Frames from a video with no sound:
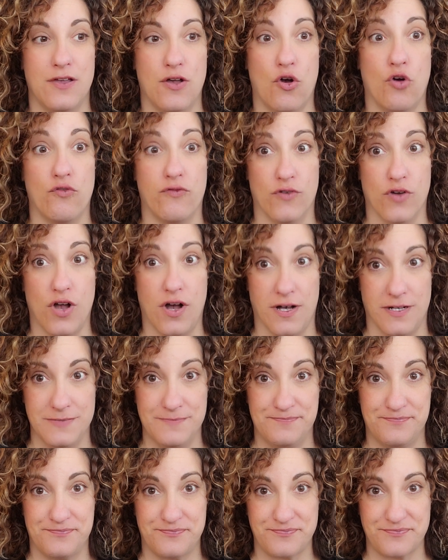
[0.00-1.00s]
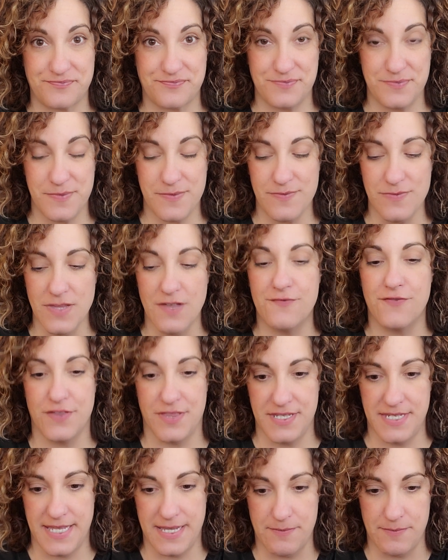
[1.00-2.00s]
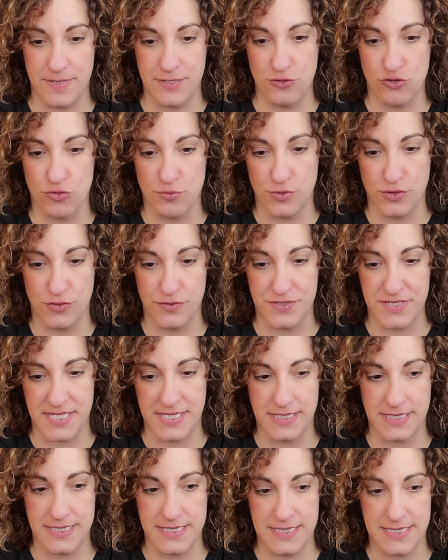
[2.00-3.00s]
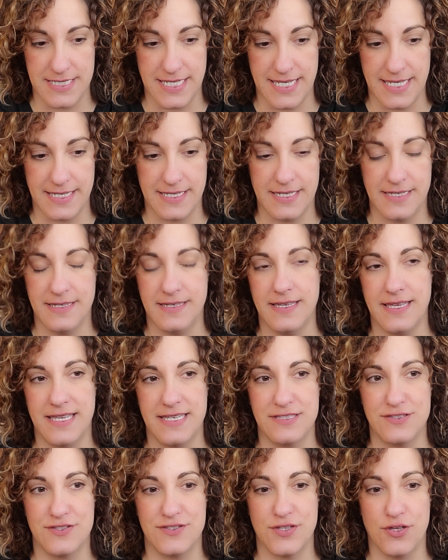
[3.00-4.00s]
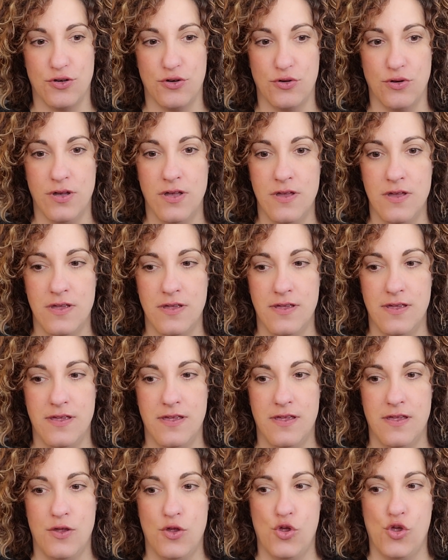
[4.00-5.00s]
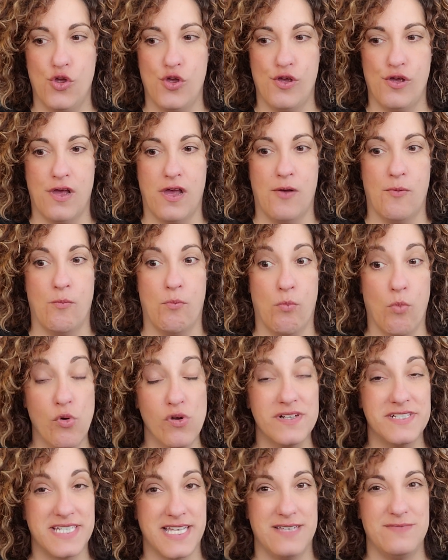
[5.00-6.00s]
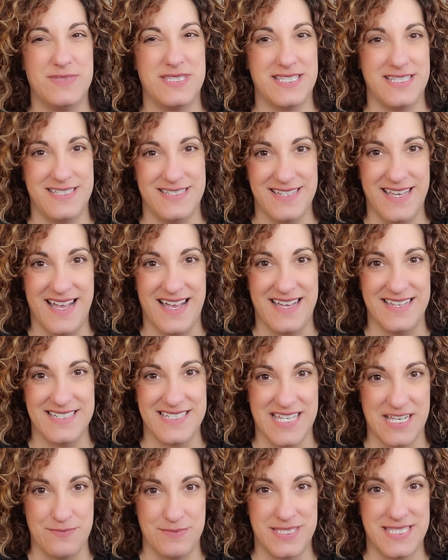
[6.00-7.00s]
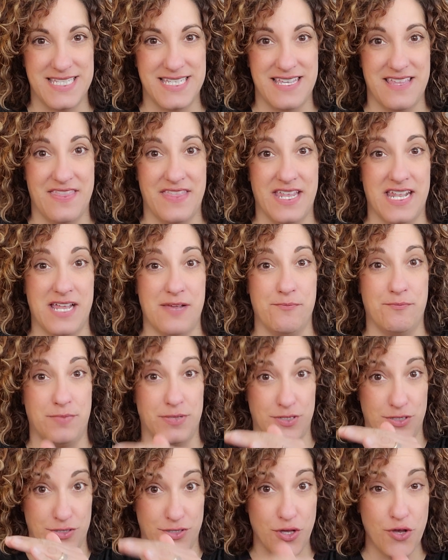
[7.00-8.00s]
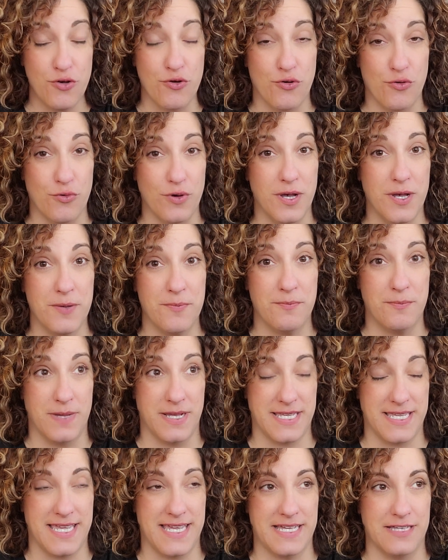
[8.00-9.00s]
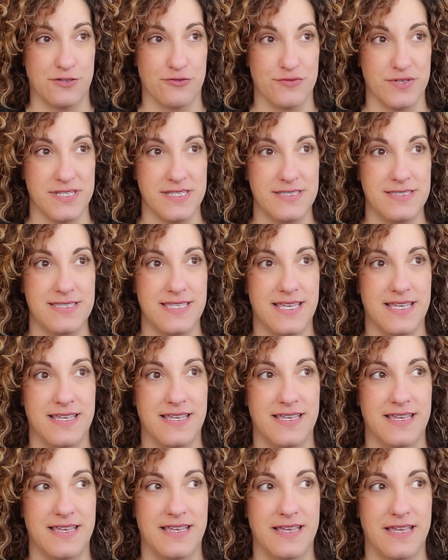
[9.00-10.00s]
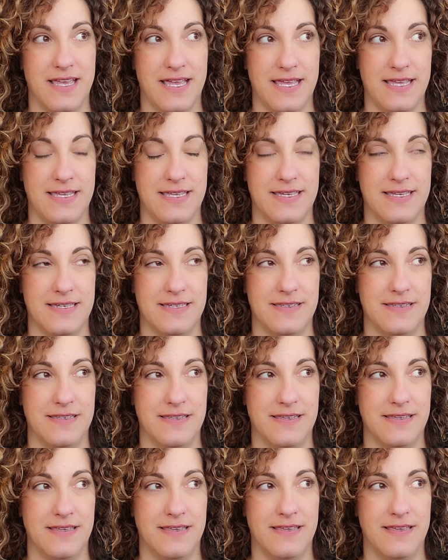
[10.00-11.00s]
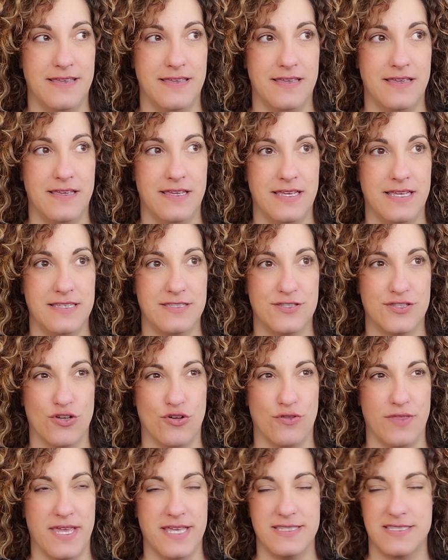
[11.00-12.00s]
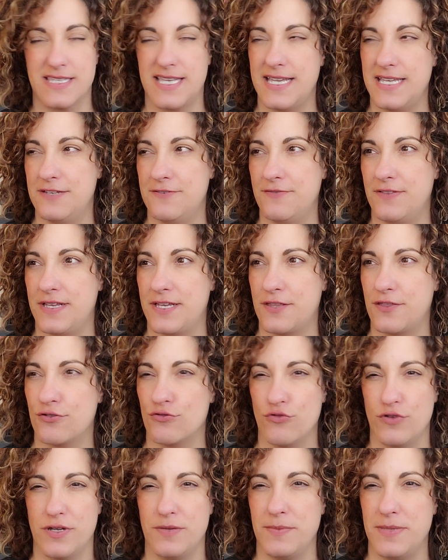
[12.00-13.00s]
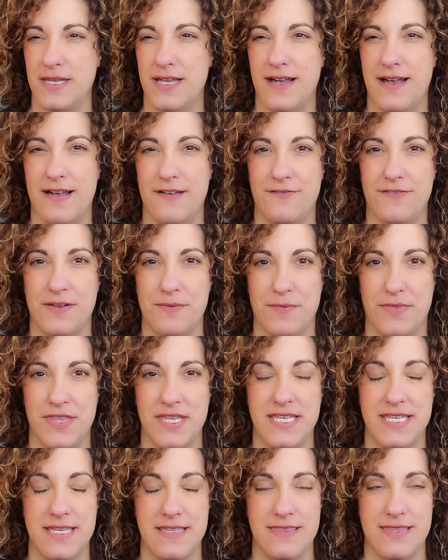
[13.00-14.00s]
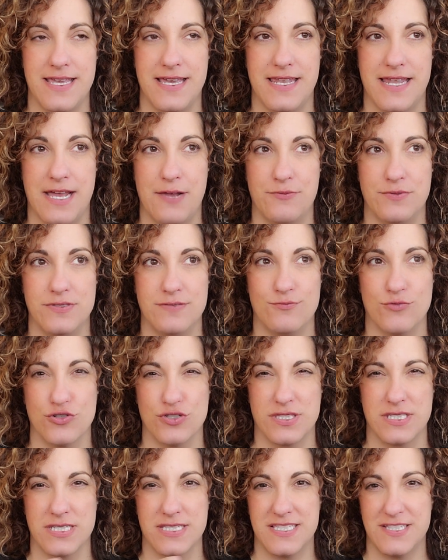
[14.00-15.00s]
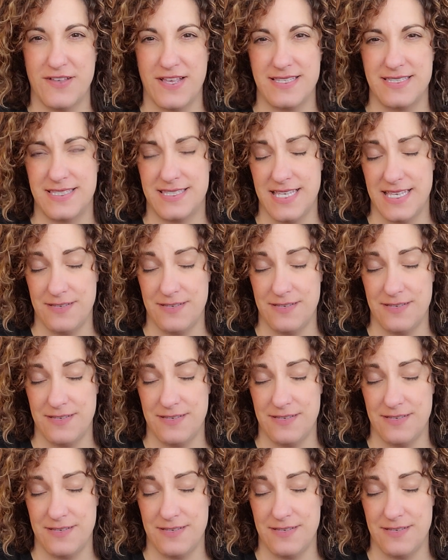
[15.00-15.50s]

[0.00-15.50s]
overall for the day, my normal daily intake. And so more times than not, I'm seeing that I'm below my calories. And so that's kind of like throwing me off. I'm thinking that I was more success